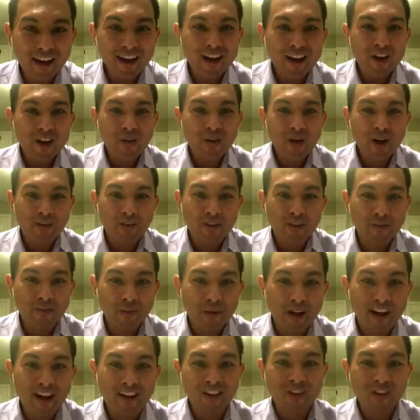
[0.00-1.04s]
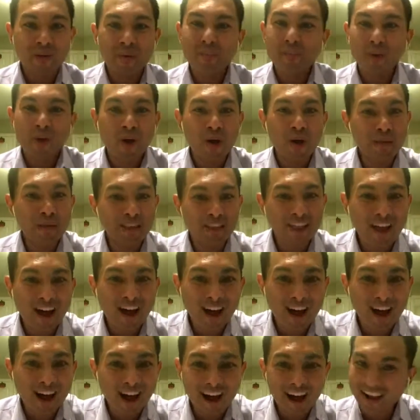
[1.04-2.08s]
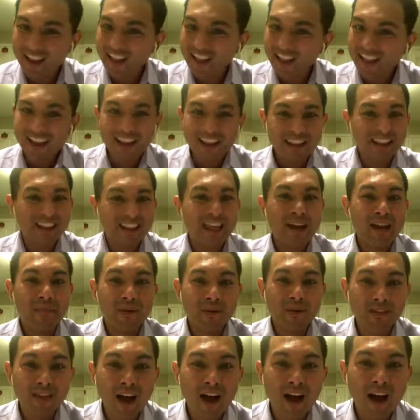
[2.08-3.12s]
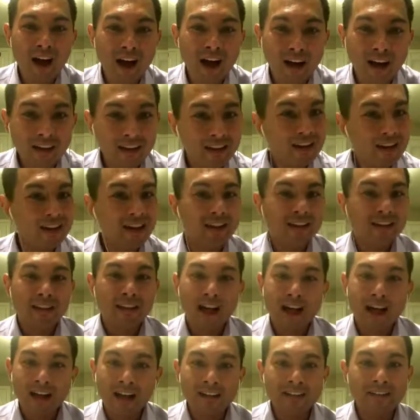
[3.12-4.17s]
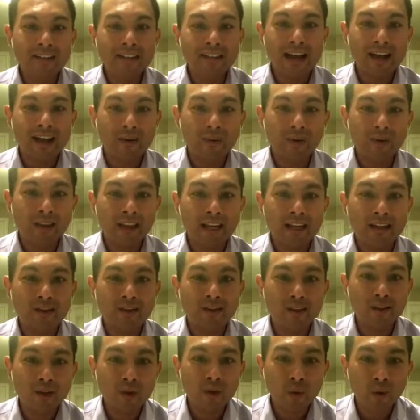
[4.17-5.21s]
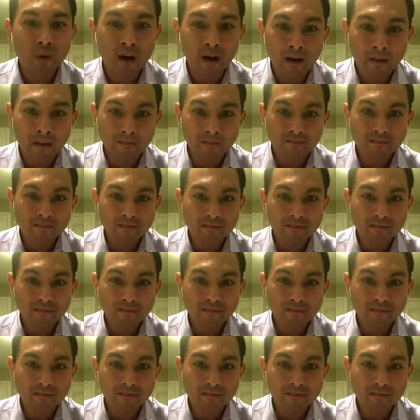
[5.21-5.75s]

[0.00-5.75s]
you have to follow employment law, labor law, laws that relate to